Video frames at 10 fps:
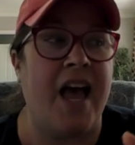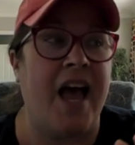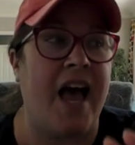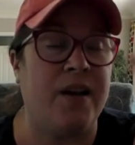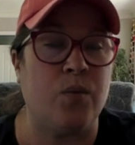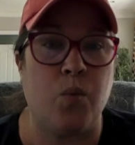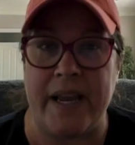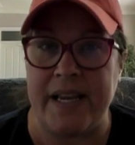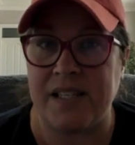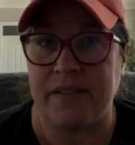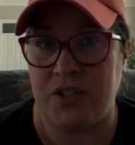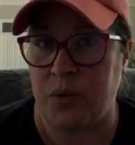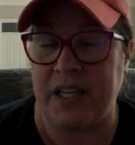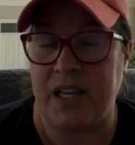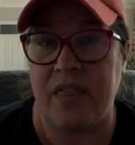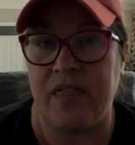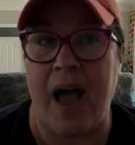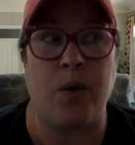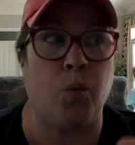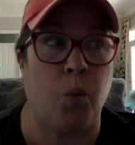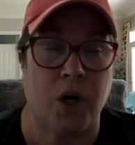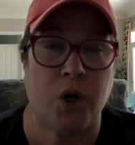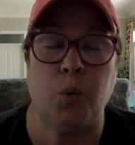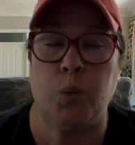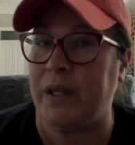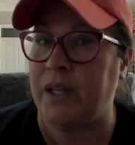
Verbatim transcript: and ways of doing it that work really,